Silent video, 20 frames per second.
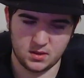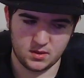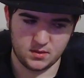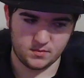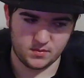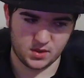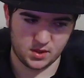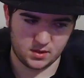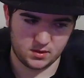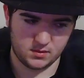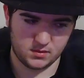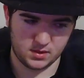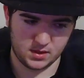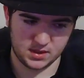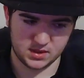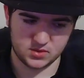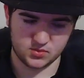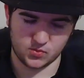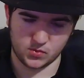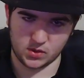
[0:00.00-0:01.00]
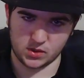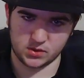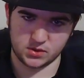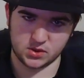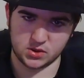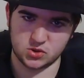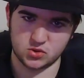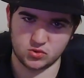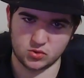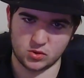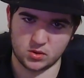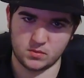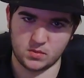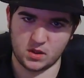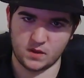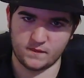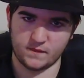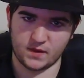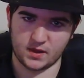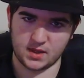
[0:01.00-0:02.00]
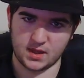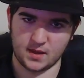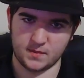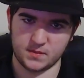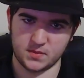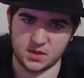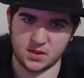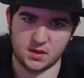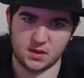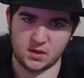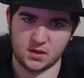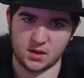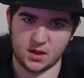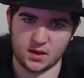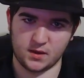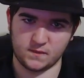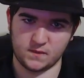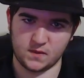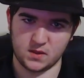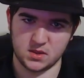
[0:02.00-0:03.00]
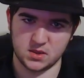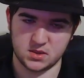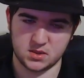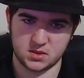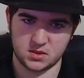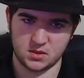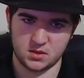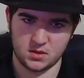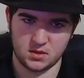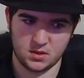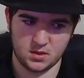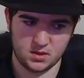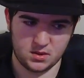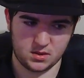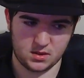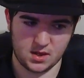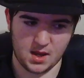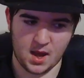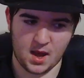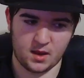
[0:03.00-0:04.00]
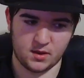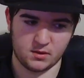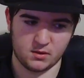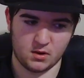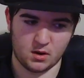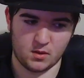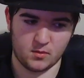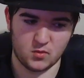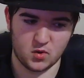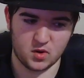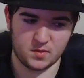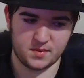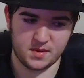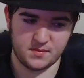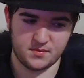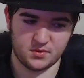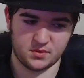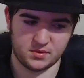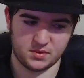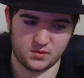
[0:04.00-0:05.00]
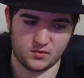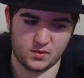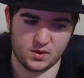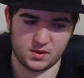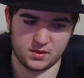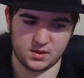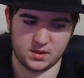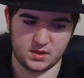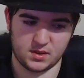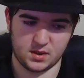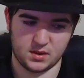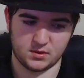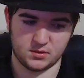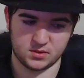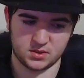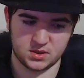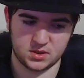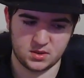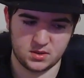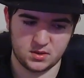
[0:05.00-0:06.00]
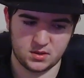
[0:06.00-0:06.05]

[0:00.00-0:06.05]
But this will destroy me if I kept it in. At least now there are more people in the world that knows.